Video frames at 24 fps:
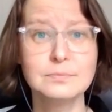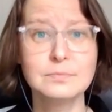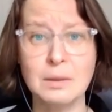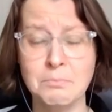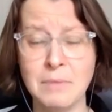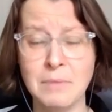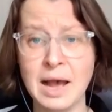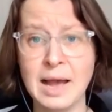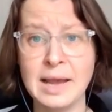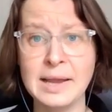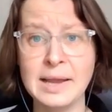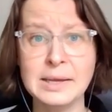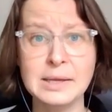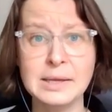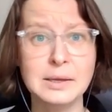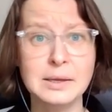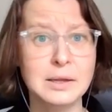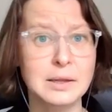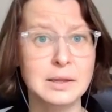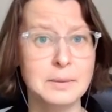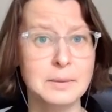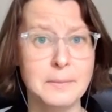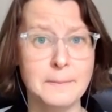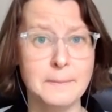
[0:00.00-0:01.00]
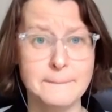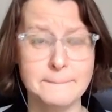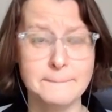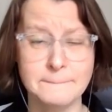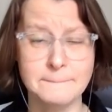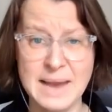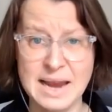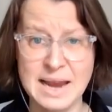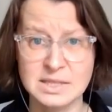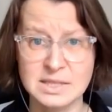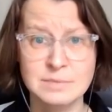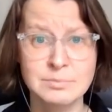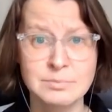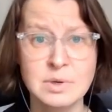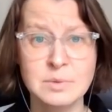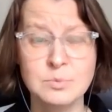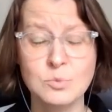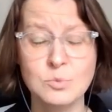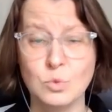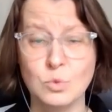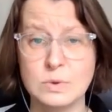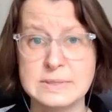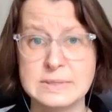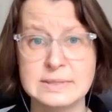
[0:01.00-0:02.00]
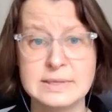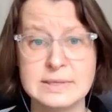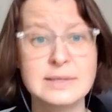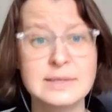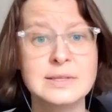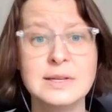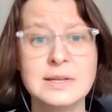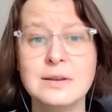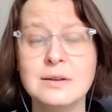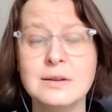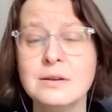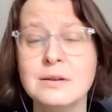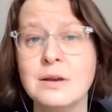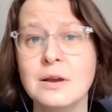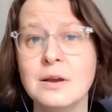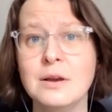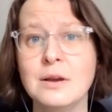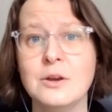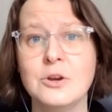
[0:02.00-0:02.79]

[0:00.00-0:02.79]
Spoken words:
My maximum was 16.